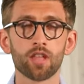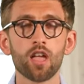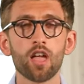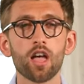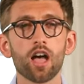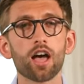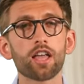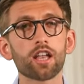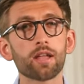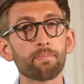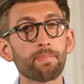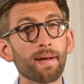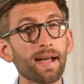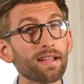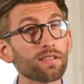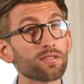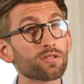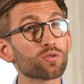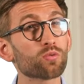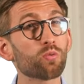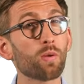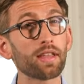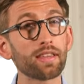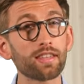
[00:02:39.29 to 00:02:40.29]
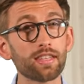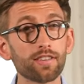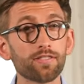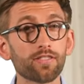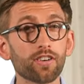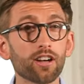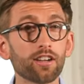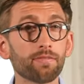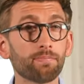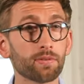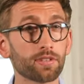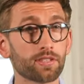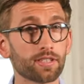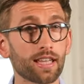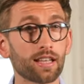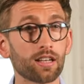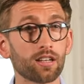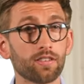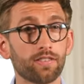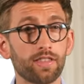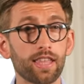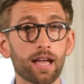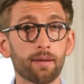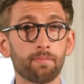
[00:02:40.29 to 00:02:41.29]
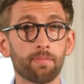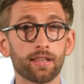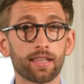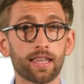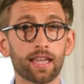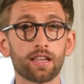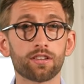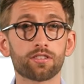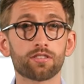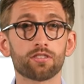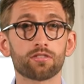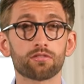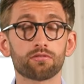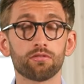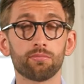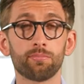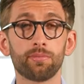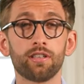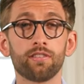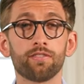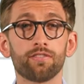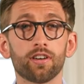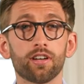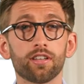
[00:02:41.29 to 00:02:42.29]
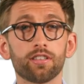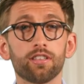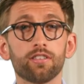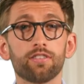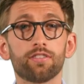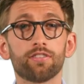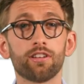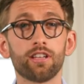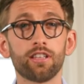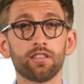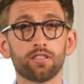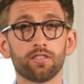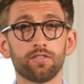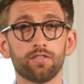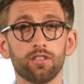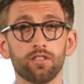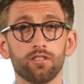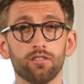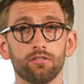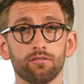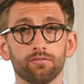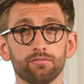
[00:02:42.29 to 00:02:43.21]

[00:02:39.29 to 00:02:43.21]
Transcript: and about twenty-five percent of the applications will be invited for interview.